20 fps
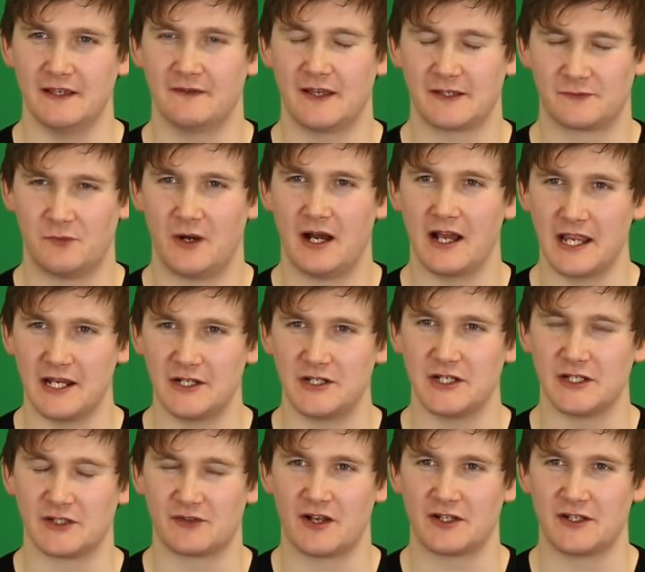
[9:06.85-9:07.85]
That's why Itchy
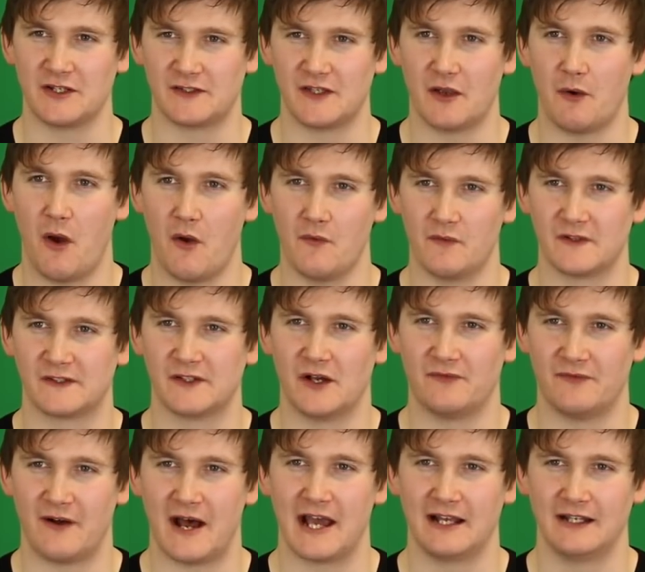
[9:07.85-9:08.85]
and Scratchy is so
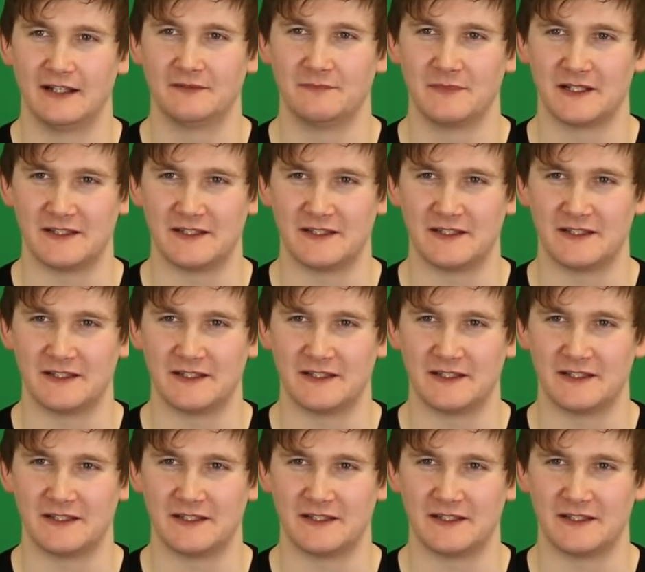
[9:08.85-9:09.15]
over-the-top violent,